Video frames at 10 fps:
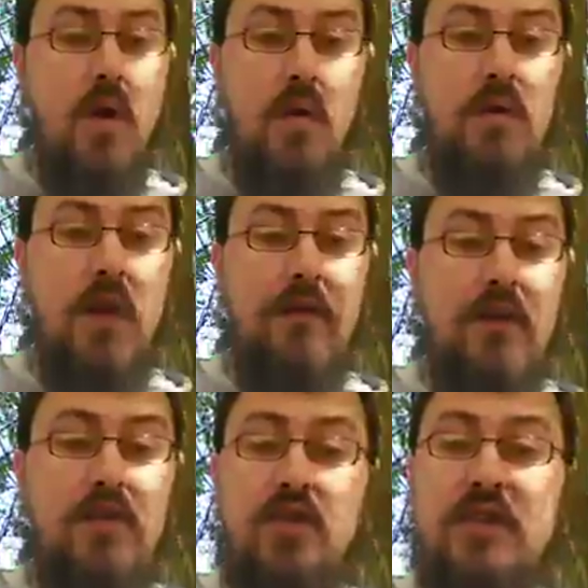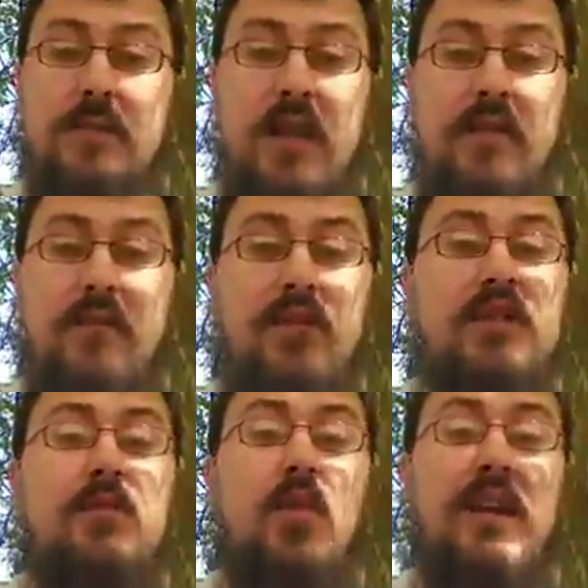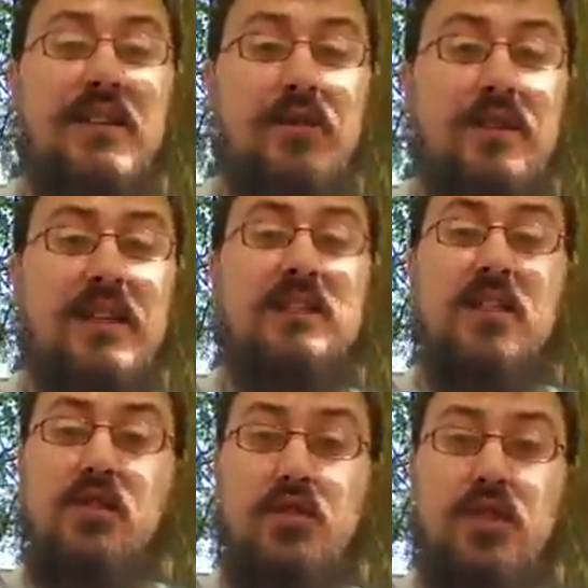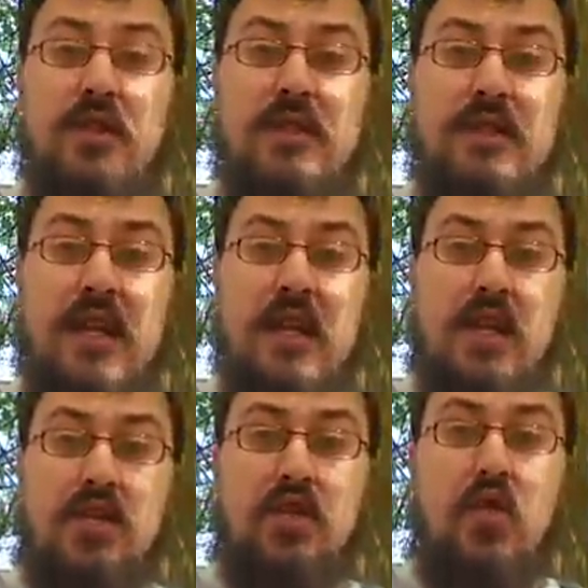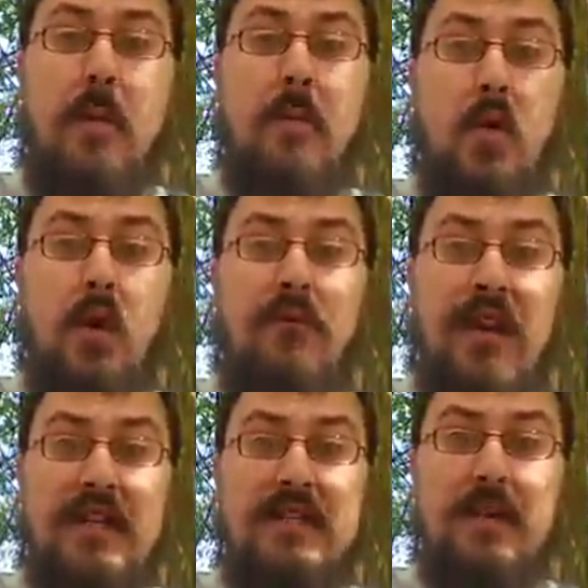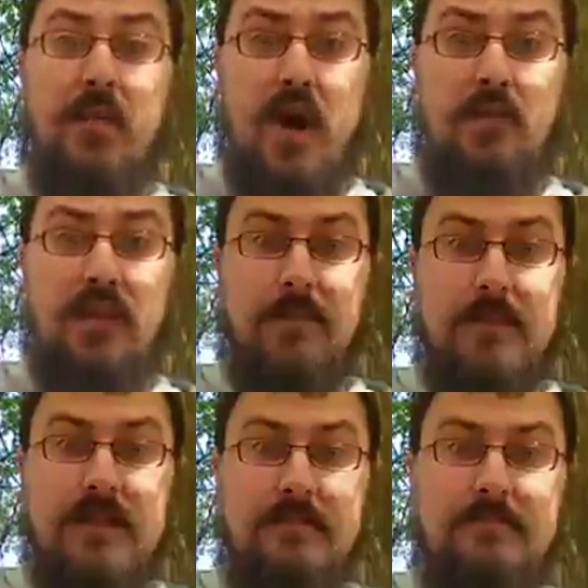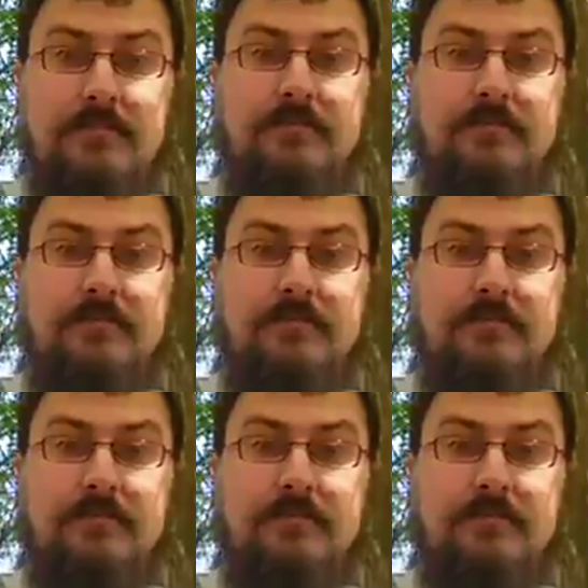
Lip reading: Hold on to just a minute for some more interesting solutions to more vexing problems.